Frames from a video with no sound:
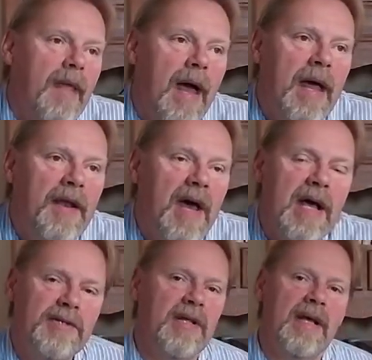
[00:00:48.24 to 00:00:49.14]
And
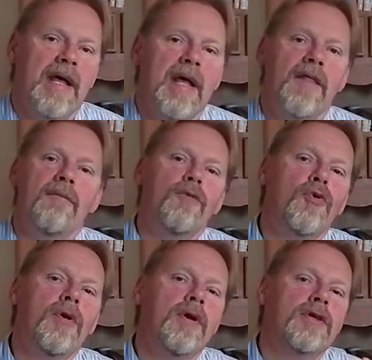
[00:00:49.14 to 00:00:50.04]
as the
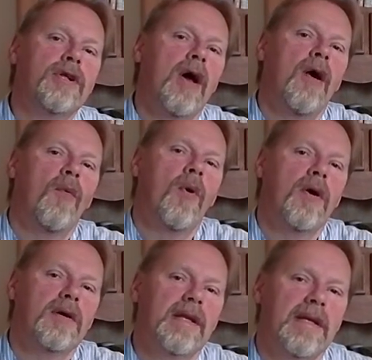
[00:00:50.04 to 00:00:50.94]
mourners
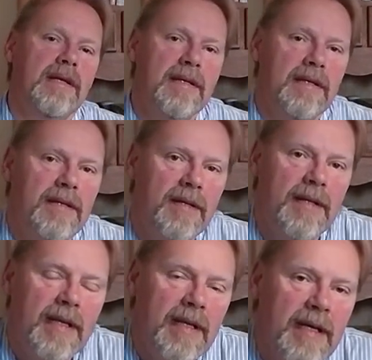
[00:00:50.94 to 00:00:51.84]
walked in to
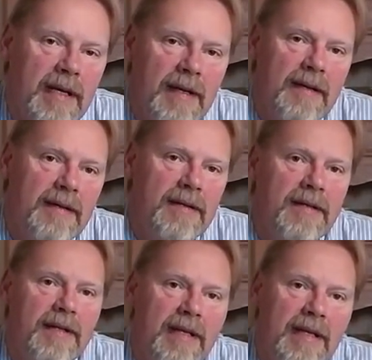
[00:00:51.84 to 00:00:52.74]

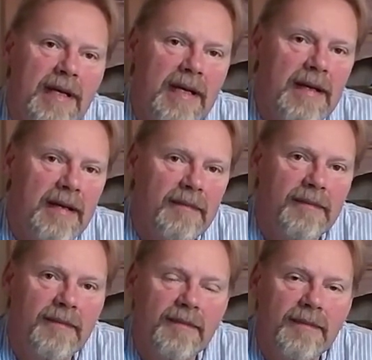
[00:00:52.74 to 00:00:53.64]
the
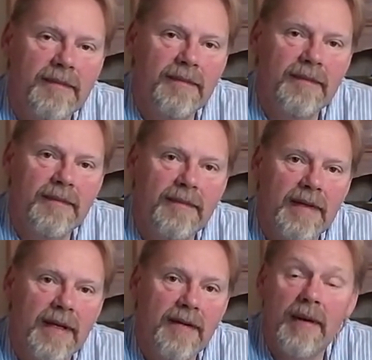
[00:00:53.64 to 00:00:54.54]

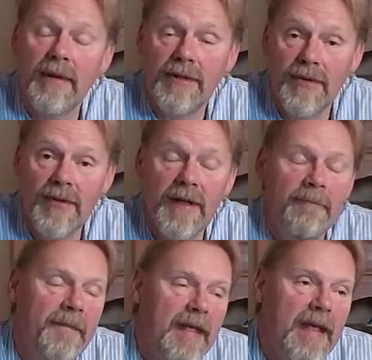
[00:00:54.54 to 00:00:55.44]

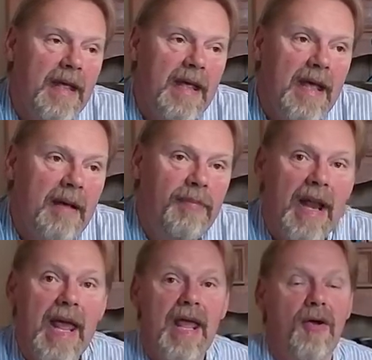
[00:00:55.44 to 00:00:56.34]
crematorium,
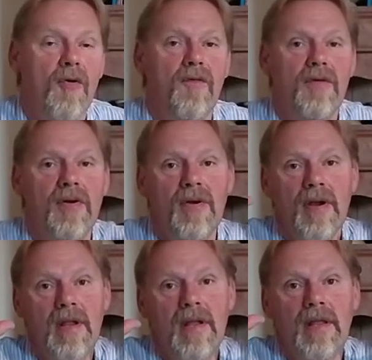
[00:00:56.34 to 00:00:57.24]
playing
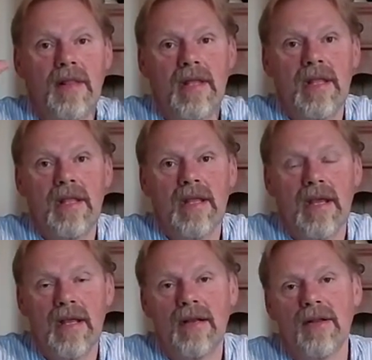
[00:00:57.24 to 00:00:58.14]
over the
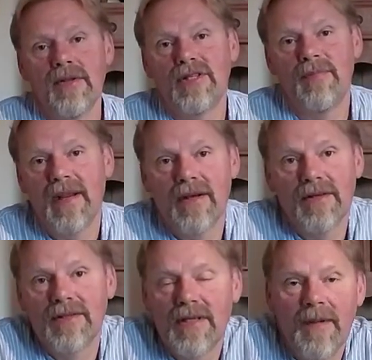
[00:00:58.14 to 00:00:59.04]

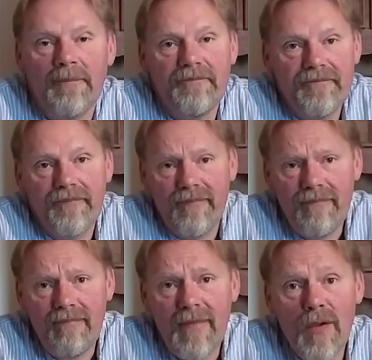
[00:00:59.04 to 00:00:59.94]
loudspeakers
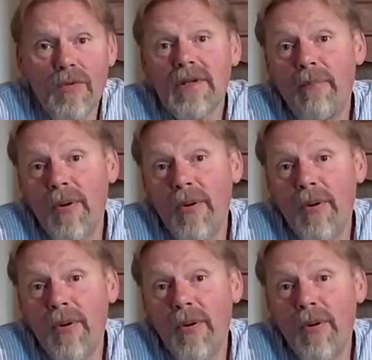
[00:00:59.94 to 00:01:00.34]
was a